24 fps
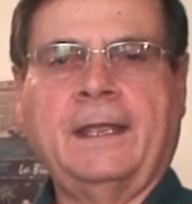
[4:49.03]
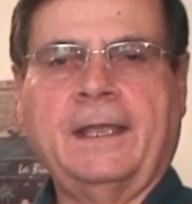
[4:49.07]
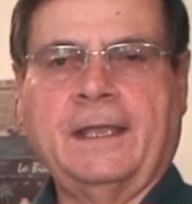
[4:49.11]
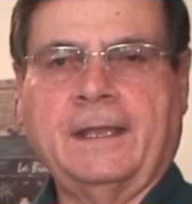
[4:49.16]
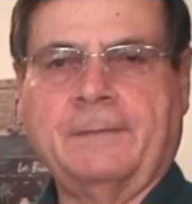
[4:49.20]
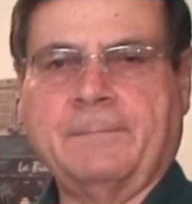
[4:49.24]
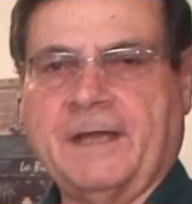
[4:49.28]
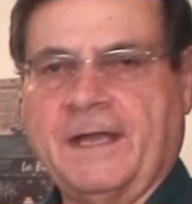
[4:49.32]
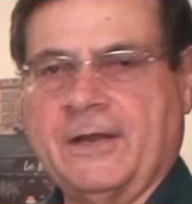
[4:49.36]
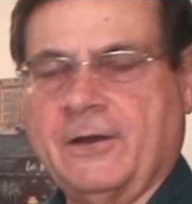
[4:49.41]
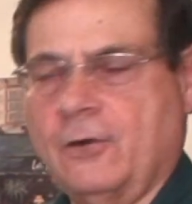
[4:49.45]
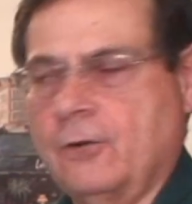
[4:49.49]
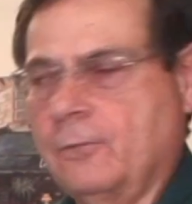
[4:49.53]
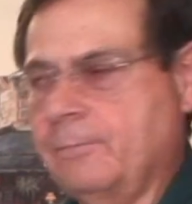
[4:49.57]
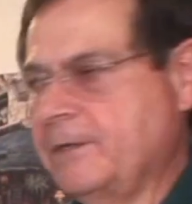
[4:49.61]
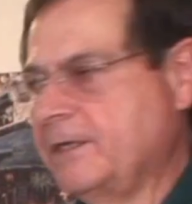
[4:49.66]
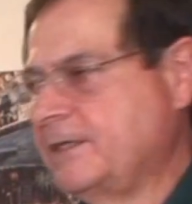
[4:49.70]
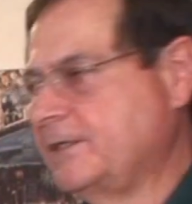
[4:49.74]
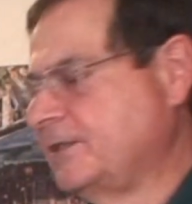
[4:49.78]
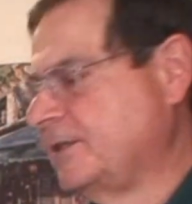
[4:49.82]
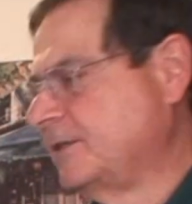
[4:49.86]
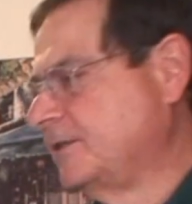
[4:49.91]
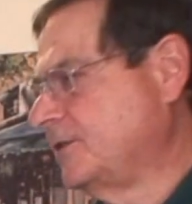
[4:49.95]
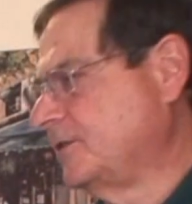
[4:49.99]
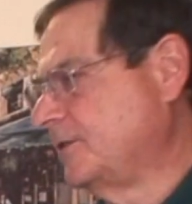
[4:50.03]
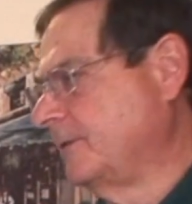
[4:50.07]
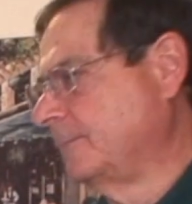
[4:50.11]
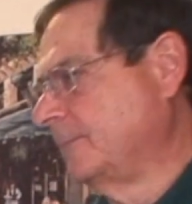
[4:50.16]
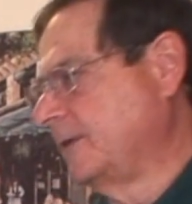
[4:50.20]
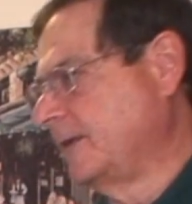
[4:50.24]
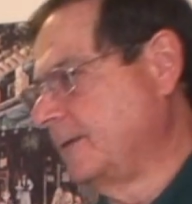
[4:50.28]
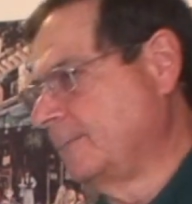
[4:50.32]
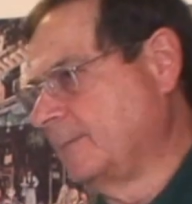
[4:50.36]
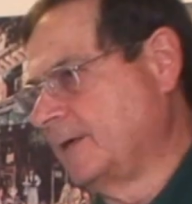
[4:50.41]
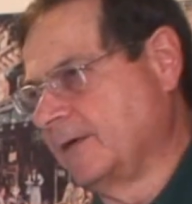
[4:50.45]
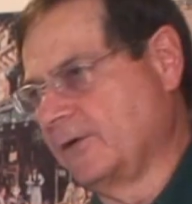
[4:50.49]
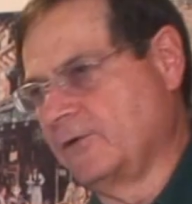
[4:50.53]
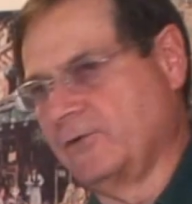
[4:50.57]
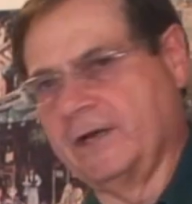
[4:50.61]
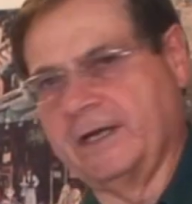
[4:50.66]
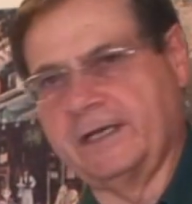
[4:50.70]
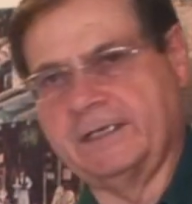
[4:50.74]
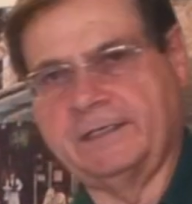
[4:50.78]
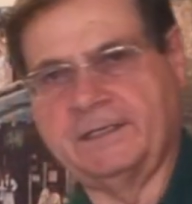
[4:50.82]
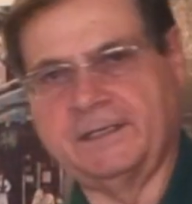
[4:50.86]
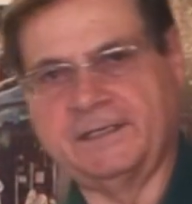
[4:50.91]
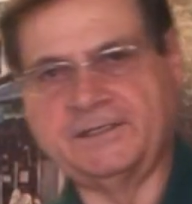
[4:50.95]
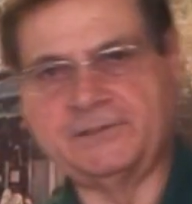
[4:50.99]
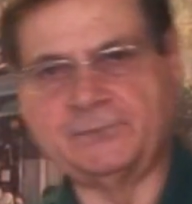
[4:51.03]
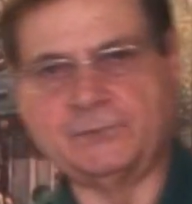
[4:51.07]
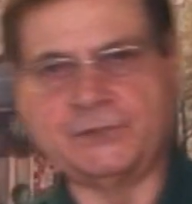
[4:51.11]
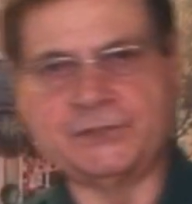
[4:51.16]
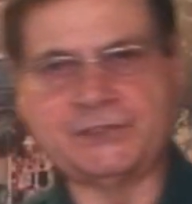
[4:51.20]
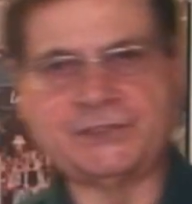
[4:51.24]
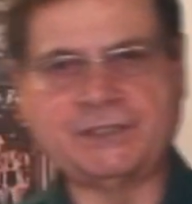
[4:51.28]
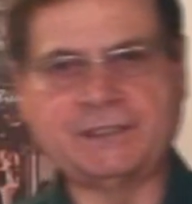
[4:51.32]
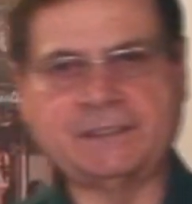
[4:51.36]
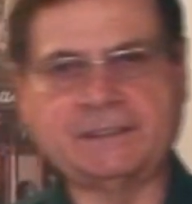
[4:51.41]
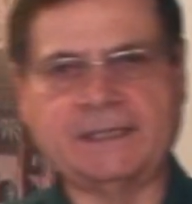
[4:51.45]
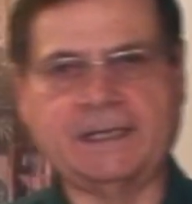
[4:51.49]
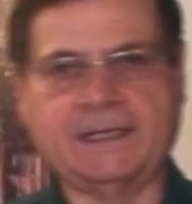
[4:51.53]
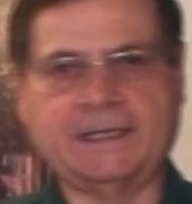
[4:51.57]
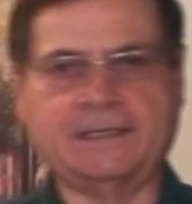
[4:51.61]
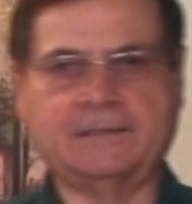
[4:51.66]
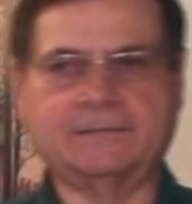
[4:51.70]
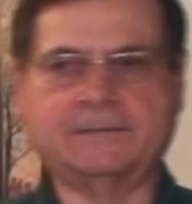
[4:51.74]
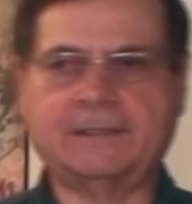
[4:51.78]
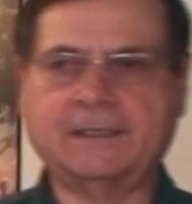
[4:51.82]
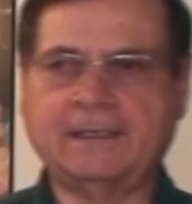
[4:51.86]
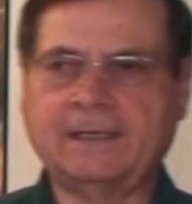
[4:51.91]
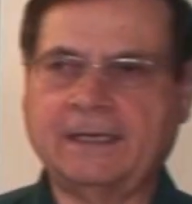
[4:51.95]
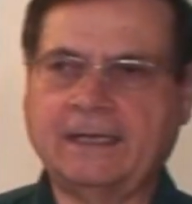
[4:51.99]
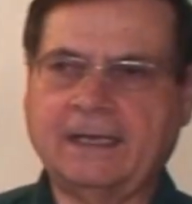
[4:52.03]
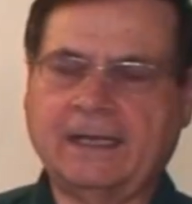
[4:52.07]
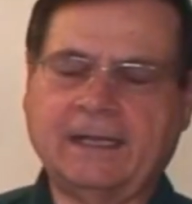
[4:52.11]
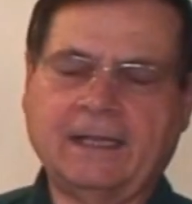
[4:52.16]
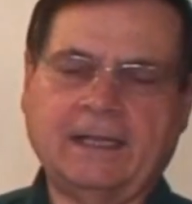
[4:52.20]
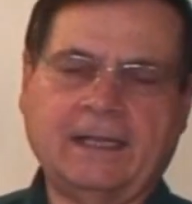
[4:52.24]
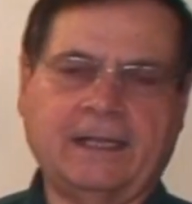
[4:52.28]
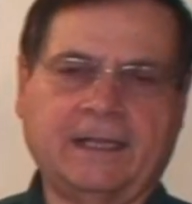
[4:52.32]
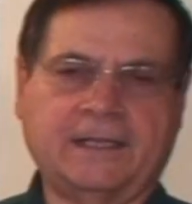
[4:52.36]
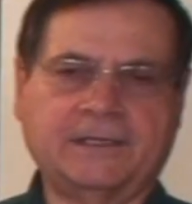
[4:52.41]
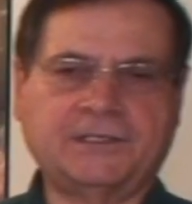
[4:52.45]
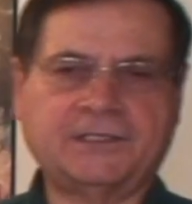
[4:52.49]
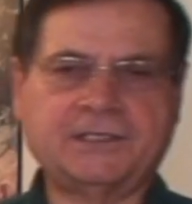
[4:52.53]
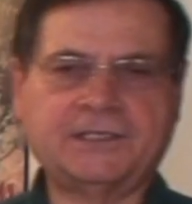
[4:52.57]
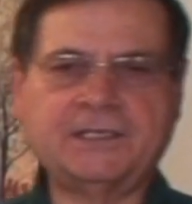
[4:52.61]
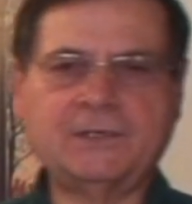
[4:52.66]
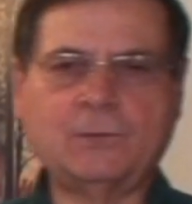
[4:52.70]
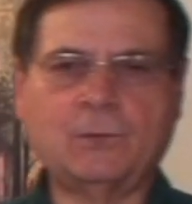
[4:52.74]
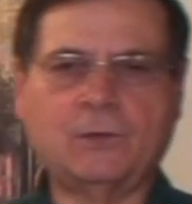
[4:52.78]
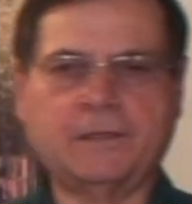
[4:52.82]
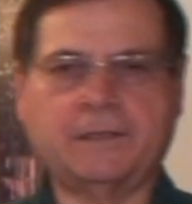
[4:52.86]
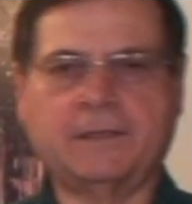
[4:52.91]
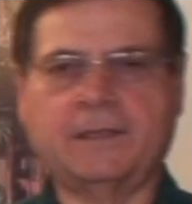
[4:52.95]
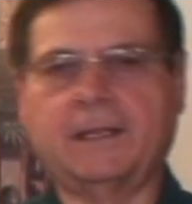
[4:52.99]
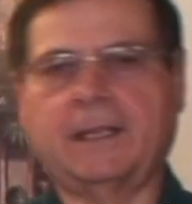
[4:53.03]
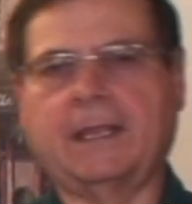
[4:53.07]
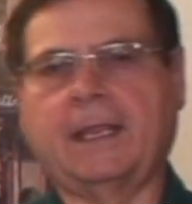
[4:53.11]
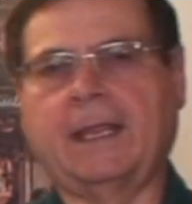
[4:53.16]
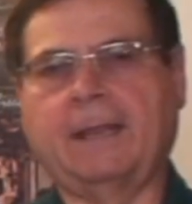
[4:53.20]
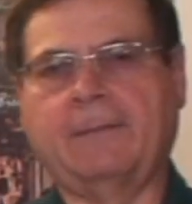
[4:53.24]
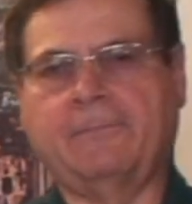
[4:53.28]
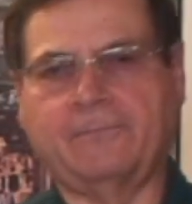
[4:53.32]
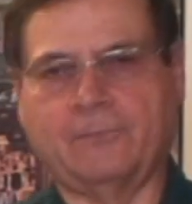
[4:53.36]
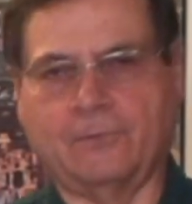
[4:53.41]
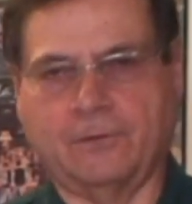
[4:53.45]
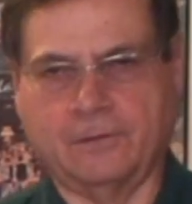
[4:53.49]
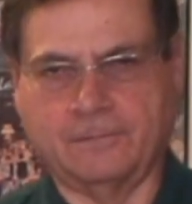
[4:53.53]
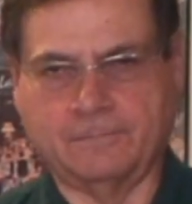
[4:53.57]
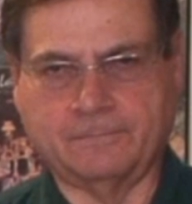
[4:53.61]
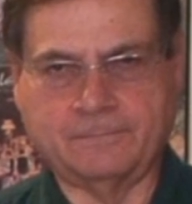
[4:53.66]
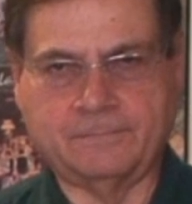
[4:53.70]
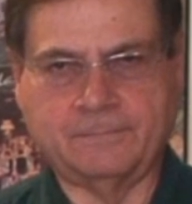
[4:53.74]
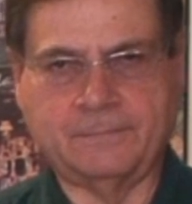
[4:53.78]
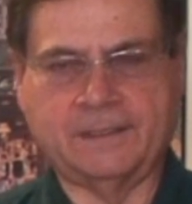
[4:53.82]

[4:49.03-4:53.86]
And my hope is that someday my grandkids will sit down and see where they came from.